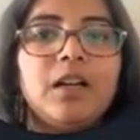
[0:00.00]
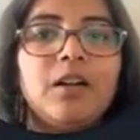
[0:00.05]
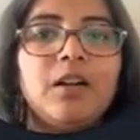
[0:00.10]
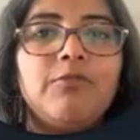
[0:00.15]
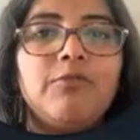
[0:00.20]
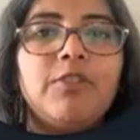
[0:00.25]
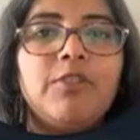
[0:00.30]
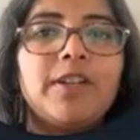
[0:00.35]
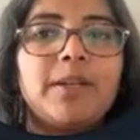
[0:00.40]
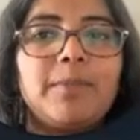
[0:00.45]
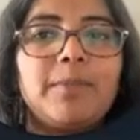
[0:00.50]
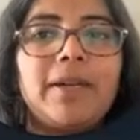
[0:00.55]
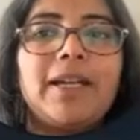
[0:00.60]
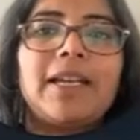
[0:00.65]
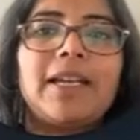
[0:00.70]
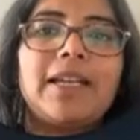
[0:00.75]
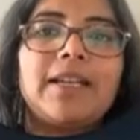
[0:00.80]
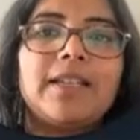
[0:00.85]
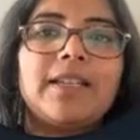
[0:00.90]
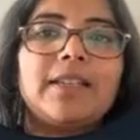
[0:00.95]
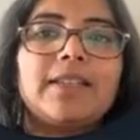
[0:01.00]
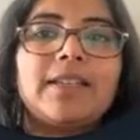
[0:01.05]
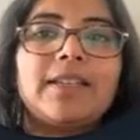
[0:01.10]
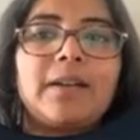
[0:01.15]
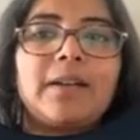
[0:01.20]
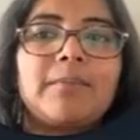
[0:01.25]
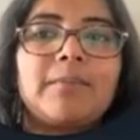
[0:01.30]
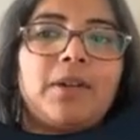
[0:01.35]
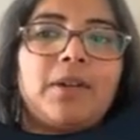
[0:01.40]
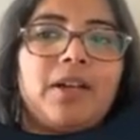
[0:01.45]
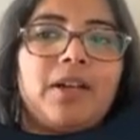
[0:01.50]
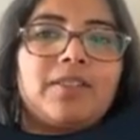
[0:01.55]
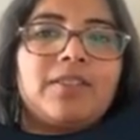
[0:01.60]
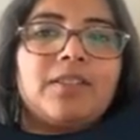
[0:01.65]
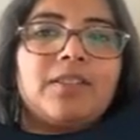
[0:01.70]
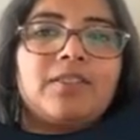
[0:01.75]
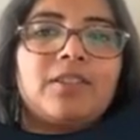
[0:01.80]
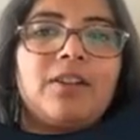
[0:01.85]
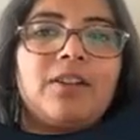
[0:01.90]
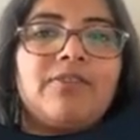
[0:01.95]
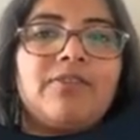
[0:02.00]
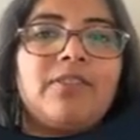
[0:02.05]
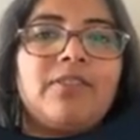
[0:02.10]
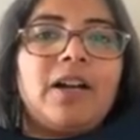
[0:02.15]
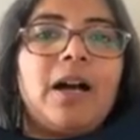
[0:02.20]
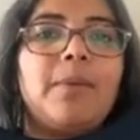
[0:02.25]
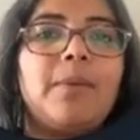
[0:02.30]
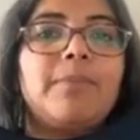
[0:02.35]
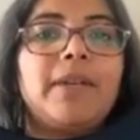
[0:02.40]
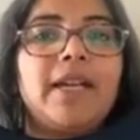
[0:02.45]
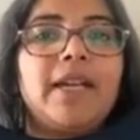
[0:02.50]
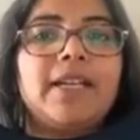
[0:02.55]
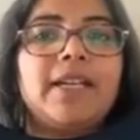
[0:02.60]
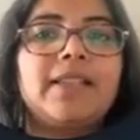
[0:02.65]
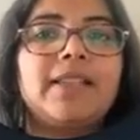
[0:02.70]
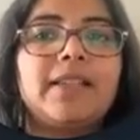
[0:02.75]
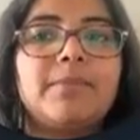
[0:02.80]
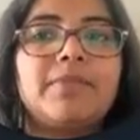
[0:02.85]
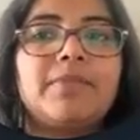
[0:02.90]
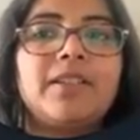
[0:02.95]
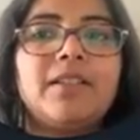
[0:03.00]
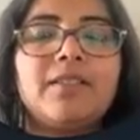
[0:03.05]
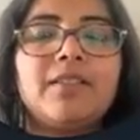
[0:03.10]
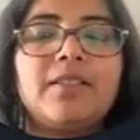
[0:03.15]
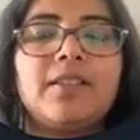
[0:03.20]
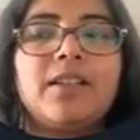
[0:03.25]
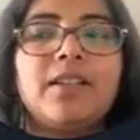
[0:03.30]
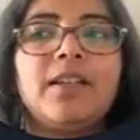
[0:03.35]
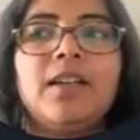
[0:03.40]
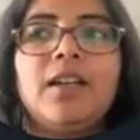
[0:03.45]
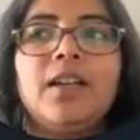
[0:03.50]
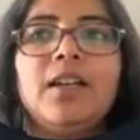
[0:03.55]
fundamentally, that process of updating themselves